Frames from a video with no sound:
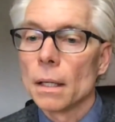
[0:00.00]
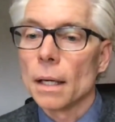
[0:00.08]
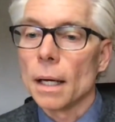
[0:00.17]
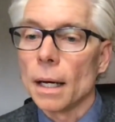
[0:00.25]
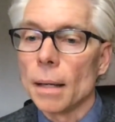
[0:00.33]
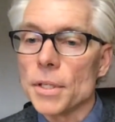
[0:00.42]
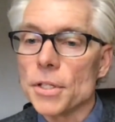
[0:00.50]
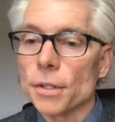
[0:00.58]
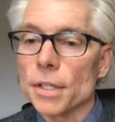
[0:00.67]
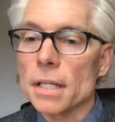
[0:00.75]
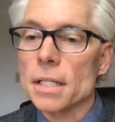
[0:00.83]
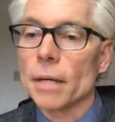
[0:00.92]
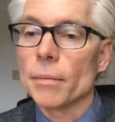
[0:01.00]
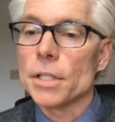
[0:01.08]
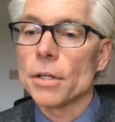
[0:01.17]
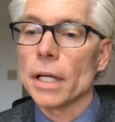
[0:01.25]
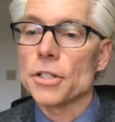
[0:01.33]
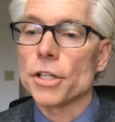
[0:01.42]
Mr. Otasi, can we
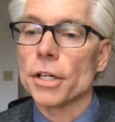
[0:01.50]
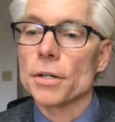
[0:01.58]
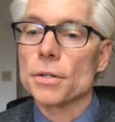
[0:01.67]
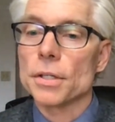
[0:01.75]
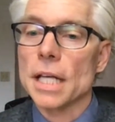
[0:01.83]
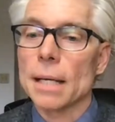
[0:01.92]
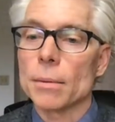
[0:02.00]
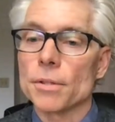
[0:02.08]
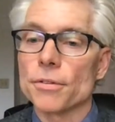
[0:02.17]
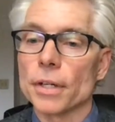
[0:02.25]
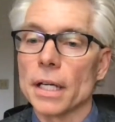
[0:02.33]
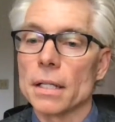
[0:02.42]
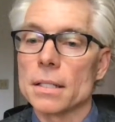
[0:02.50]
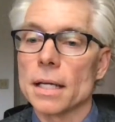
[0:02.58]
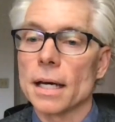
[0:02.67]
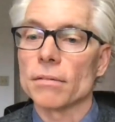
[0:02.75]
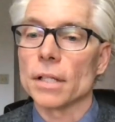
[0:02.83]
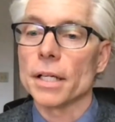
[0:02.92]
donate chairs or tables for kids to
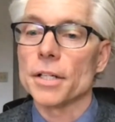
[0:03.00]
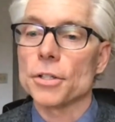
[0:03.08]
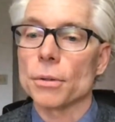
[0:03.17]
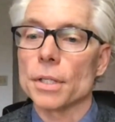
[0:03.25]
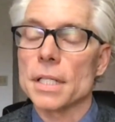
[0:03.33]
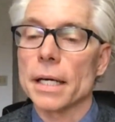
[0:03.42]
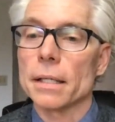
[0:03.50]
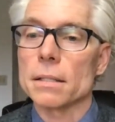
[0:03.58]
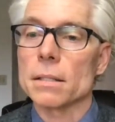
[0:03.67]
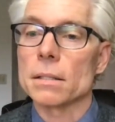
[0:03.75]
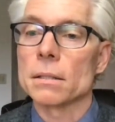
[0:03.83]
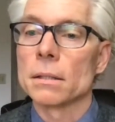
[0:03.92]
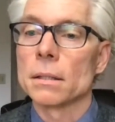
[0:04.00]
have lunch or tents?